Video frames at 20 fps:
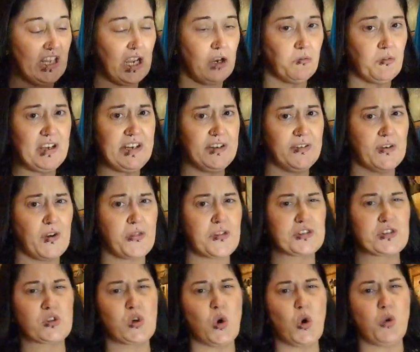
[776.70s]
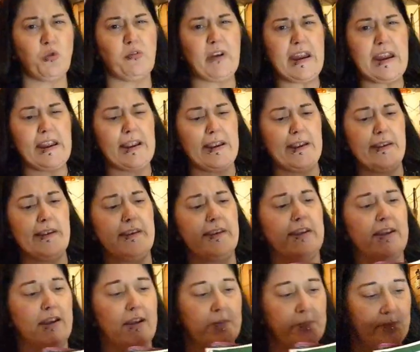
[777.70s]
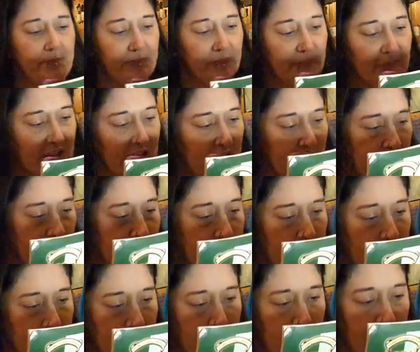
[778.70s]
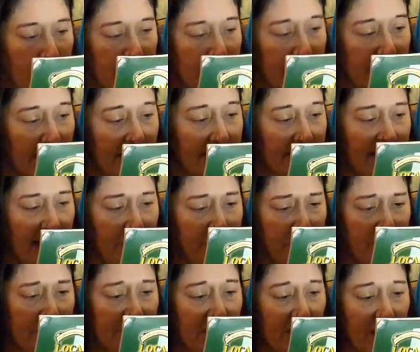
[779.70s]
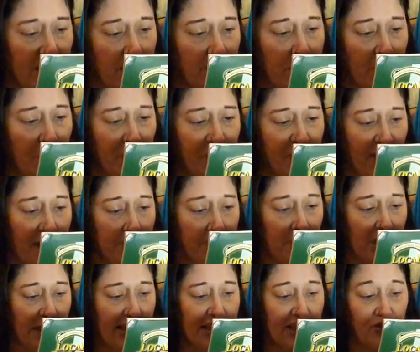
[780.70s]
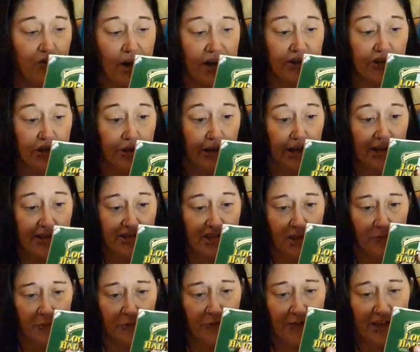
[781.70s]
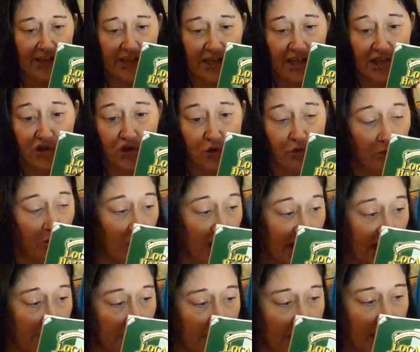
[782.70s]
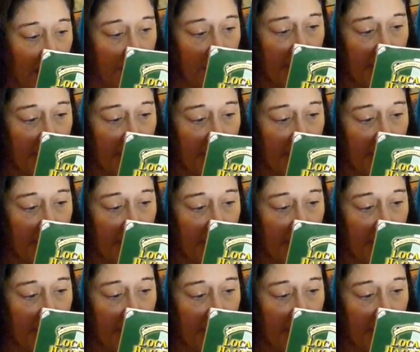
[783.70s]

I'll read another story. It says, after a terrible family tragedy, something extraordinary